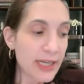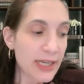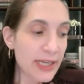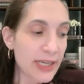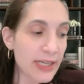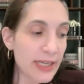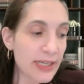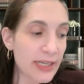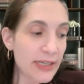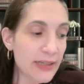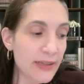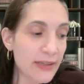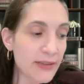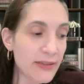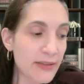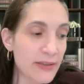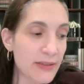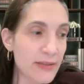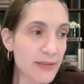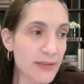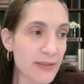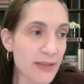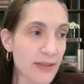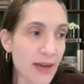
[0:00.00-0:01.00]

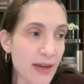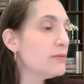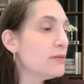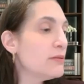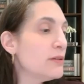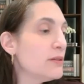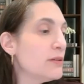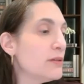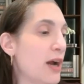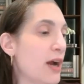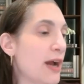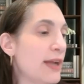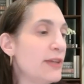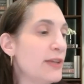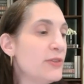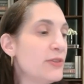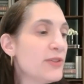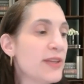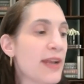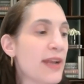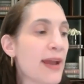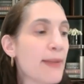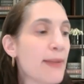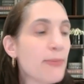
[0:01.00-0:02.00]
is I use
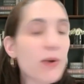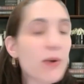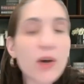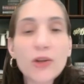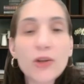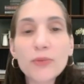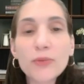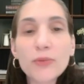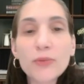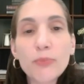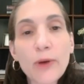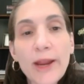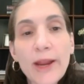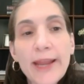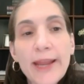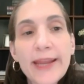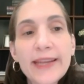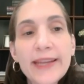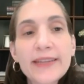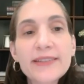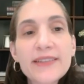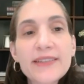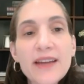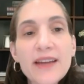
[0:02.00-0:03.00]
an app called
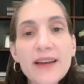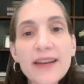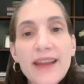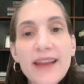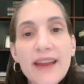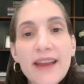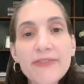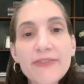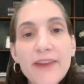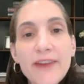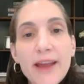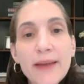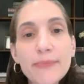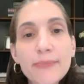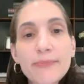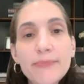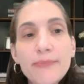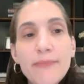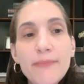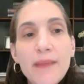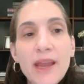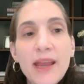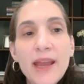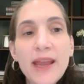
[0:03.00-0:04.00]
brain.fm.